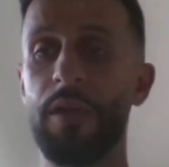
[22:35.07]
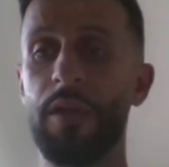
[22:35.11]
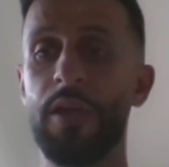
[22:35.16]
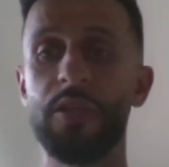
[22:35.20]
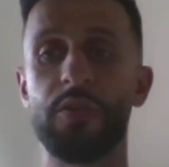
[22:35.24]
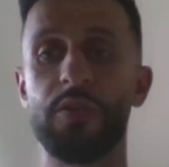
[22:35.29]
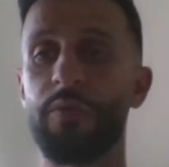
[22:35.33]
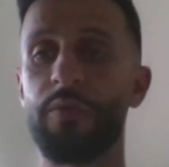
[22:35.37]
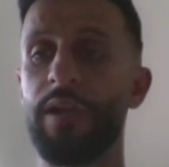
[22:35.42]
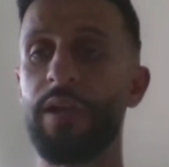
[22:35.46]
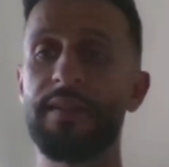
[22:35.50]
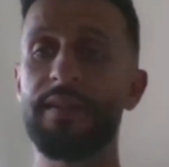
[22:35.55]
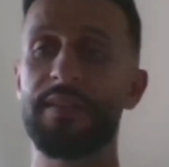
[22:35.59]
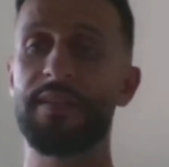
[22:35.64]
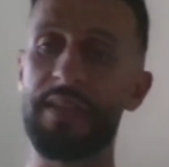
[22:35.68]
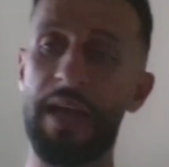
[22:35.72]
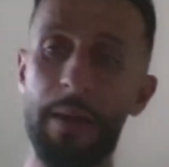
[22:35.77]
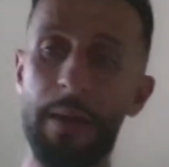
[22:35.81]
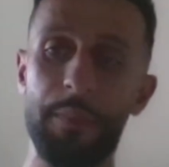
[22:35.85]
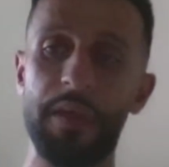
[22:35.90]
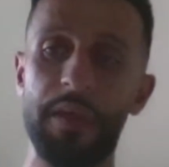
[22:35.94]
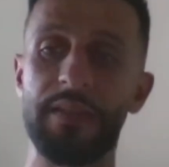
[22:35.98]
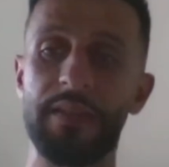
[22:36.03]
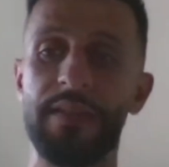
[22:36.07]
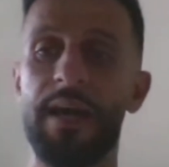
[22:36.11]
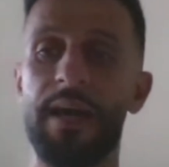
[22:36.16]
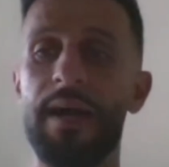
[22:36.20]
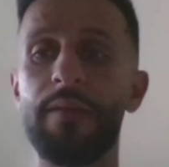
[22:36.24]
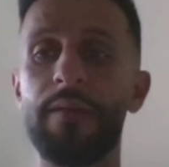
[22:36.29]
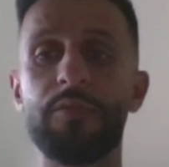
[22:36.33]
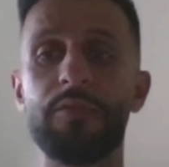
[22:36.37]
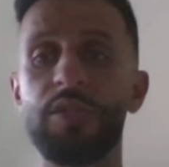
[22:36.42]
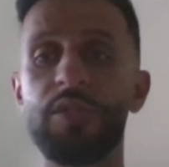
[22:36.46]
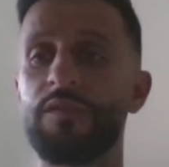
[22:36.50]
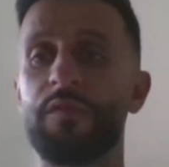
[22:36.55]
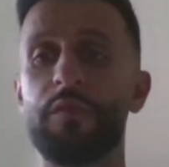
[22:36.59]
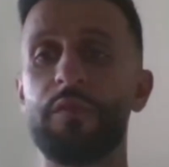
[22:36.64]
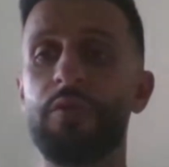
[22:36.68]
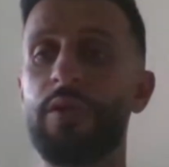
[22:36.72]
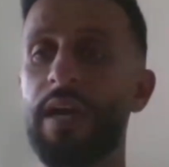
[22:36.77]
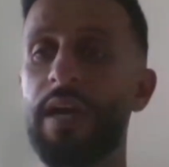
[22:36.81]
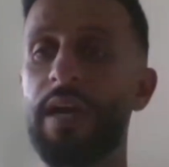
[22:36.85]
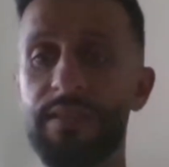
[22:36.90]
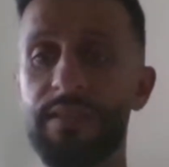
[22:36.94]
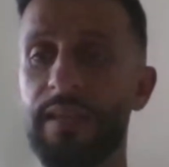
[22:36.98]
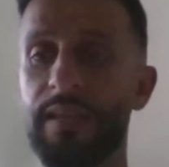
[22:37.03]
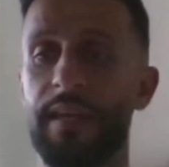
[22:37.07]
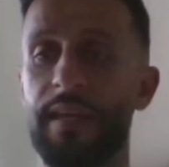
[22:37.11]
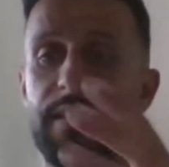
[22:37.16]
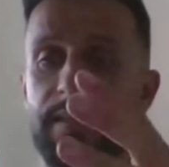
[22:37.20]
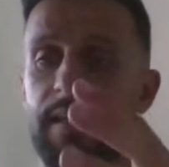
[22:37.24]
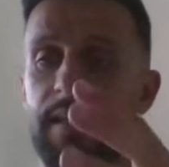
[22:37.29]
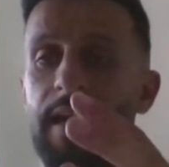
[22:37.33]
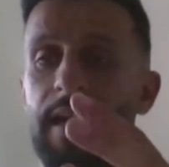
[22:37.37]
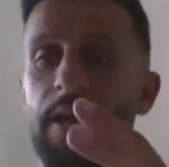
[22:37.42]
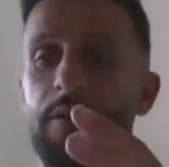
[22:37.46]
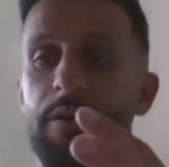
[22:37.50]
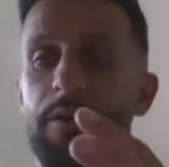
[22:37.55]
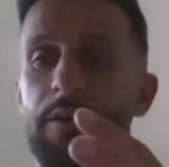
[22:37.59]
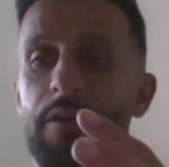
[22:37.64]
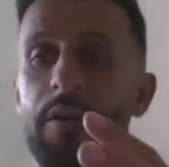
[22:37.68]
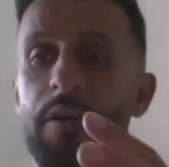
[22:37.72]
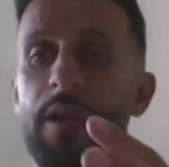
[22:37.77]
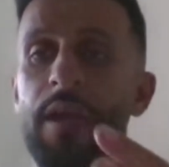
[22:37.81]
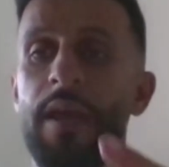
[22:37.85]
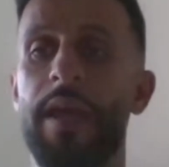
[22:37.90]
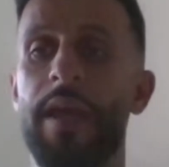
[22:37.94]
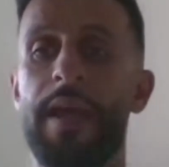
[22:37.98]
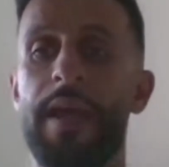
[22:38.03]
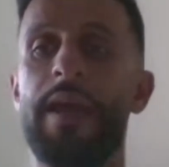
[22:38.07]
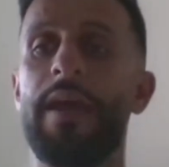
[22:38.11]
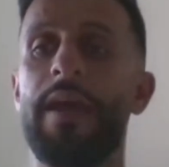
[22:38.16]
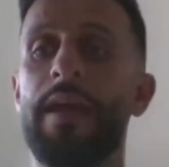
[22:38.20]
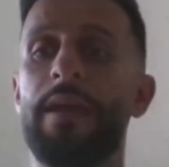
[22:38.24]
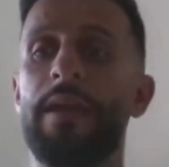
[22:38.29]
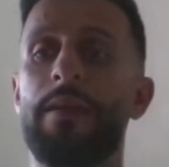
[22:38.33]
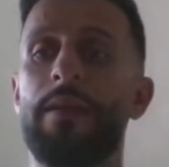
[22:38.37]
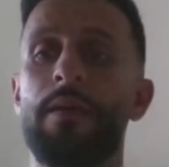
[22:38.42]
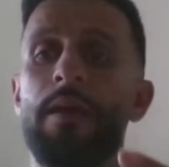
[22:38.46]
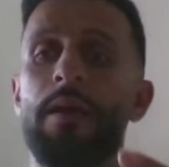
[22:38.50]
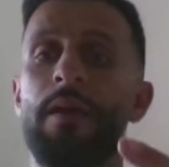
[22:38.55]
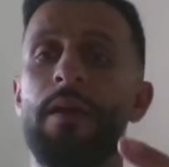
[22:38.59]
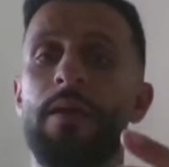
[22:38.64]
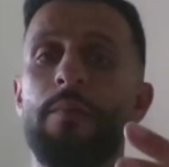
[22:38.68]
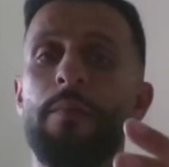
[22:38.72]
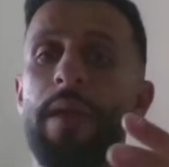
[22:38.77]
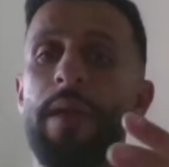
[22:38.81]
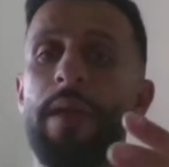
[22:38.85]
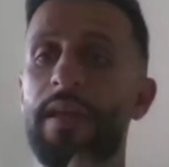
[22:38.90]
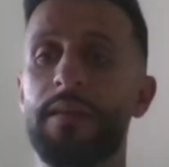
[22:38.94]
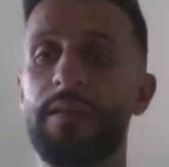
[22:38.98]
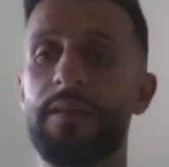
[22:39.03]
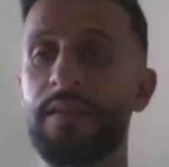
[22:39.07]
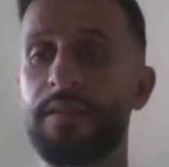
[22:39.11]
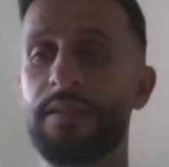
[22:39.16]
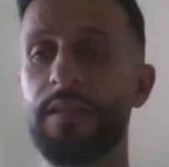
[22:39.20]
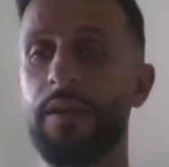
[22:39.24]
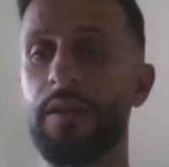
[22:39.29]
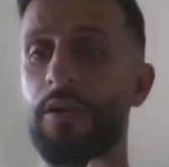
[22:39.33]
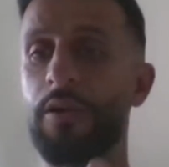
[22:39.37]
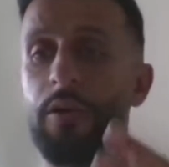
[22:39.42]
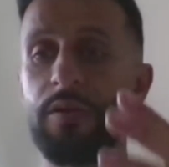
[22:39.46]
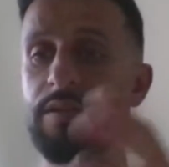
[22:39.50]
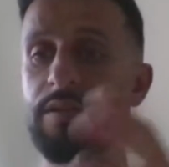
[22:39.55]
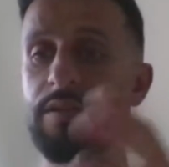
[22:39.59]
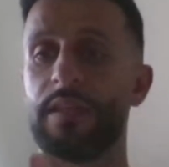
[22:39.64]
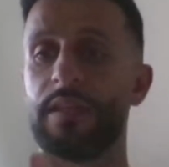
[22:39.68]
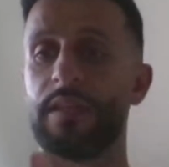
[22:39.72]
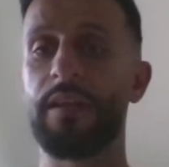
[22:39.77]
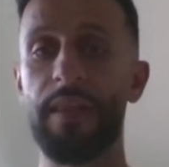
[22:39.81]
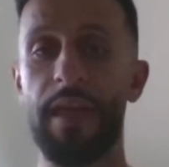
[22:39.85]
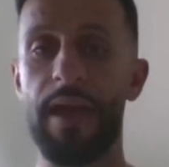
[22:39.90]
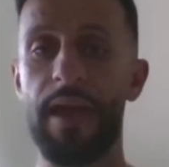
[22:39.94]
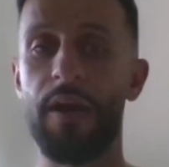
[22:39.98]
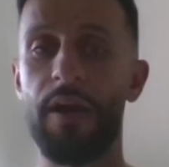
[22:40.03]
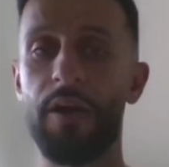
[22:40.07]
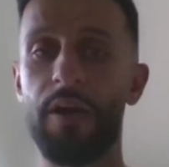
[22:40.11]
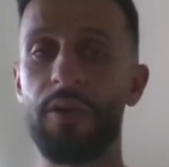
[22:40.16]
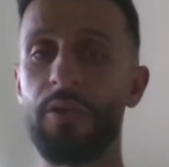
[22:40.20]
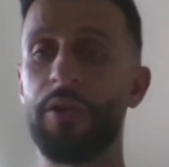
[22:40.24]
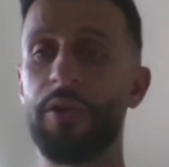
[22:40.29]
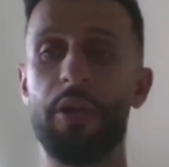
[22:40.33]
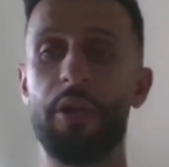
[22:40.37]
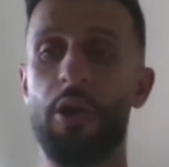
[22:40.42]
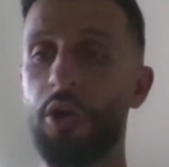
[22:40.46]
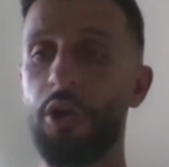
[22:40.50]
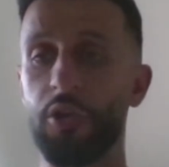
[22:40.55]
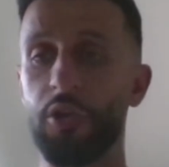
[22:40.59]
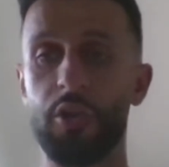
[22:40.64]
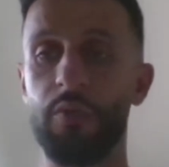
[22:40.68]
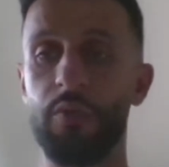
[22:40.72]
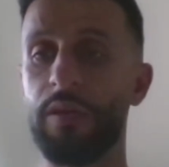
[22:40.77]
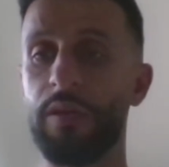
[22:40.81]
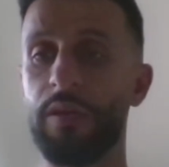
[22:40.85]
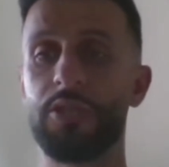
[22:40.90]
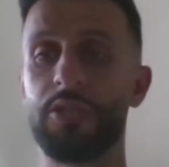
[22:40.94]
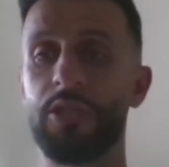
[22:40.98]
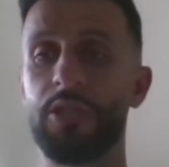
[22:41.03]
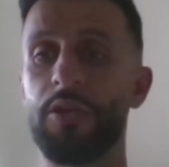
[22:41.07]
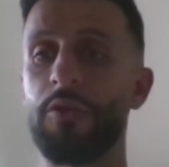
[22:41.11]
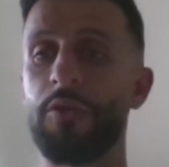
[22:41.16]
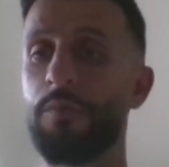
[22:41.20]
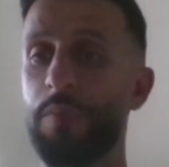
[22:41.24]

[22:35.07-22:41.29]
So we're not stopping time just for you guys to get together and make a or sit in that huddle and argue with each other.